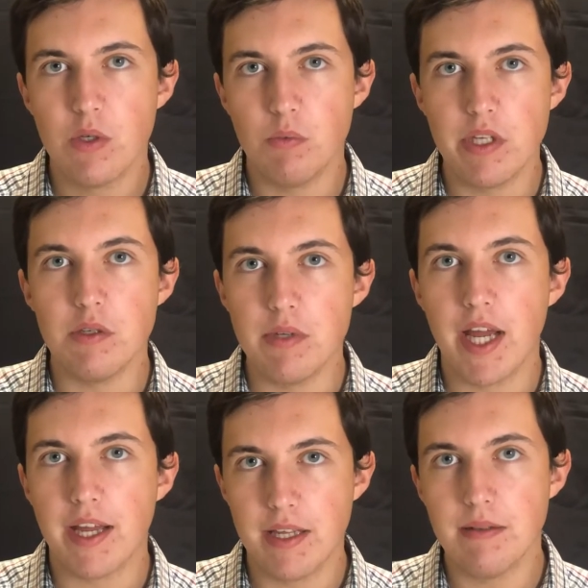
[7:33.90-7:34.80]
When you
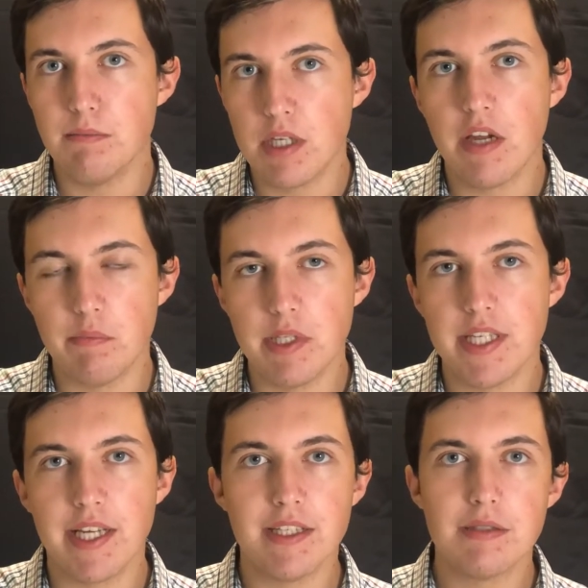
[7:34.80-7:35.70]
die, the government
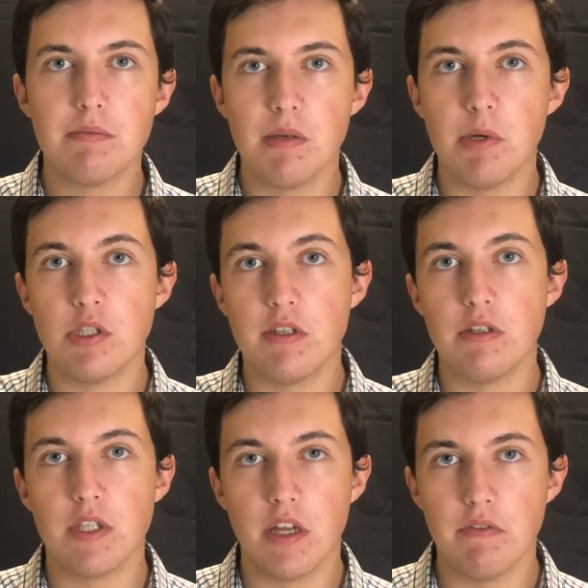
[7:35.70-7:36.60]
takes a bunch of your
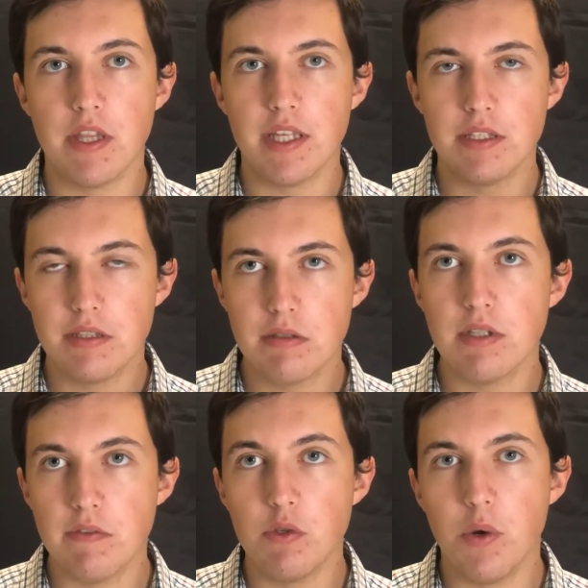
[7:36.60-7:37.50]
stuff
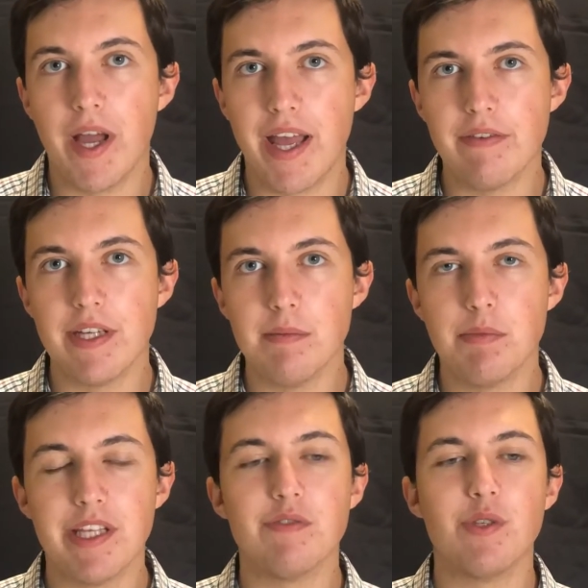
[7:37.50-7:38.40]
if you don't have any
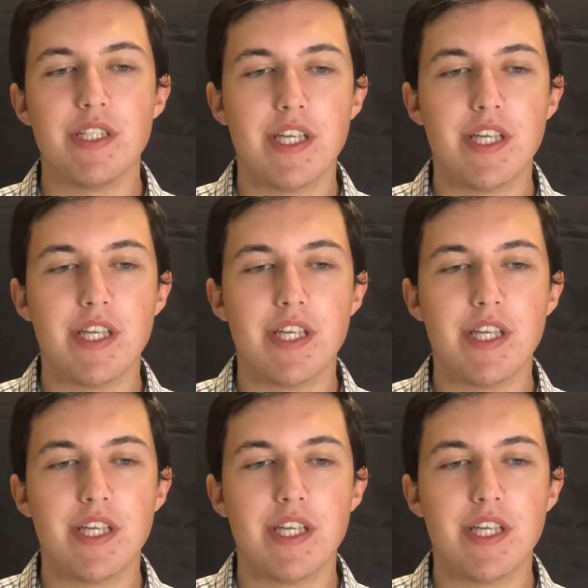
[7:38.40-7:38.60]
place for it to